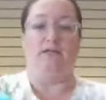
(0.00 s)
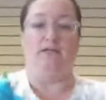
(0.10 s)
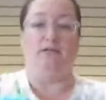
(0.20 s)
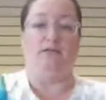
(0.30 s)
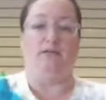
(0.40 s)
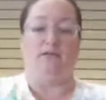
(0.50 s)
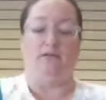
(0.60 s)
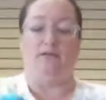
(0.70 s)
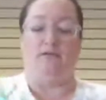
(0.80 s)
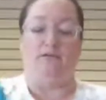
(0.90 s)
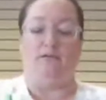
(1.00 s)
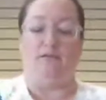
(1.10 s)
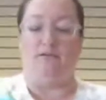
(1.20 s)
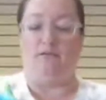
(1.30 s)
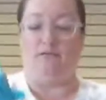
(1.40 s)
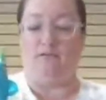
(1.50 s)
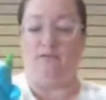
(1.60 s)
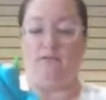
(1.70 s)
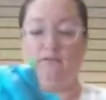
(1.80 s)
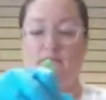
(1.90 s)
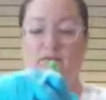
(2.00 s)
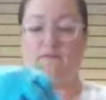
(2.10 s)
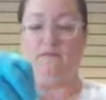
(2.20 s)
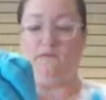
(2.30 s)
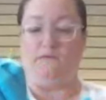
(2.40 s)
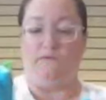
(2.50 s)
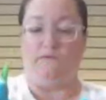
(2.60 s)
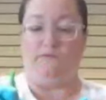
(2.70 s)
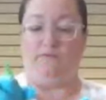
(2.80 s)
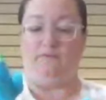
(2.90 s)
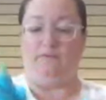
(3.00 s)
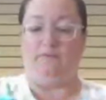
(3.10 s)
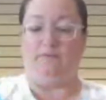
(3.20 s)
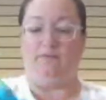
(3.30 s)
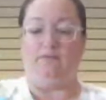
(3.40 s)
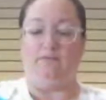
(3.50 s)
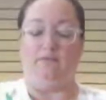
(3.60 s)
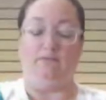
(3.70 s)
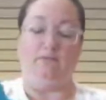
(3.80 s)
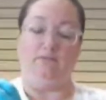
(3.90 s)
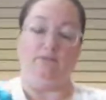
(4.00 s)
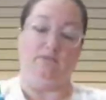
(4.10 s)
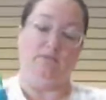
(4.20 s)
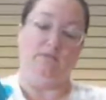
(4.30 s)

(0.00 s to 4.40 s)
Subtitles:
(no one is talking)